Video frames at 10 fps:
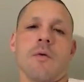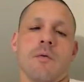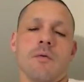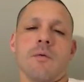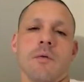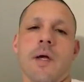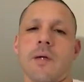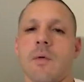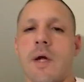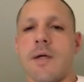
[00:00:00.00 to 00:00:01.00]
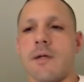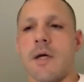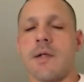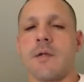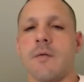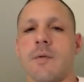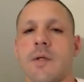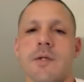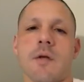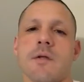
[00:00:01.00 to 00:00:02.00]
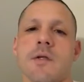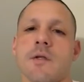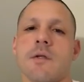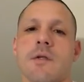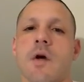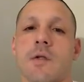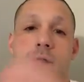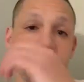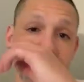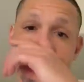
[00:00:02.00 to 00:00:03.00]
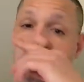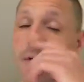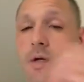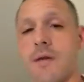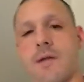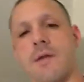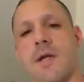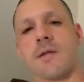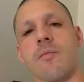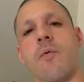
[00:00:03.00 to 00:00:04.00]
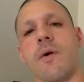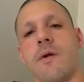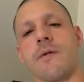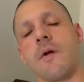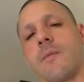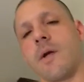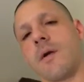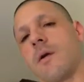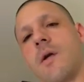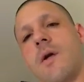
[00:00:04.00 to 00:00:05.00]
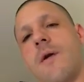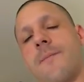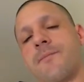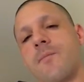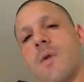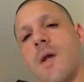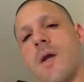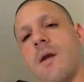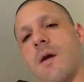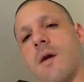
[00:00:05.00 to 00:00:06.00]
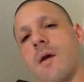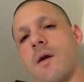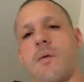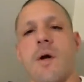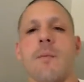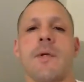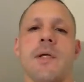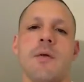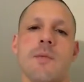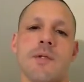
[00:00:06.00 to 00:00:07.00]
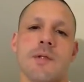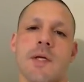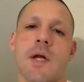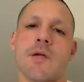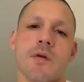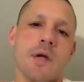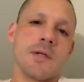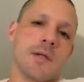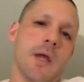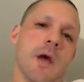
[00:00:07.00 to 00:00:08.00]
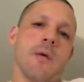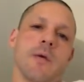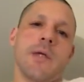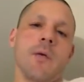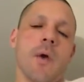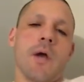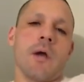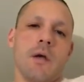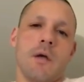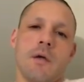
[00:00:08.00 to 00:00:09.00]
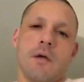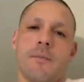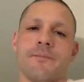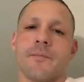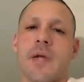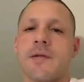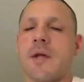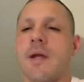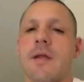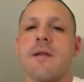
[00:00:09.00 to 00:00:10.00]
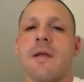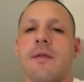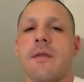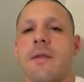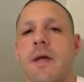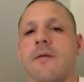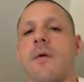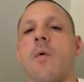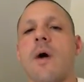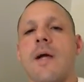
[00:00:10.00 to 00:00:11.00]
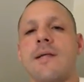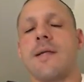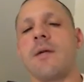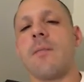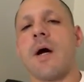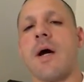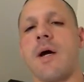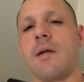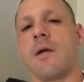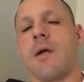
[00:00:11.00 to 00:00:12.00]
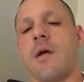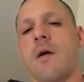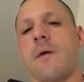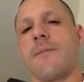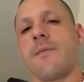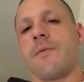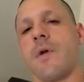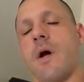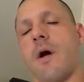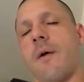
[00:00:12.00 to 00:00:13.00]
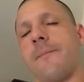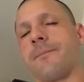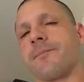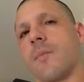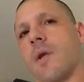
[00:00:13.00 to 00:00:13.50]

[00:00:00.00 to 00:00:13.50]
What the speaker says: like what I do, because I'll just talk to the computer, and I think that's the point of the Terminator. And how many humans can I trust now? Anyway, and I think that's the whole idea behind um,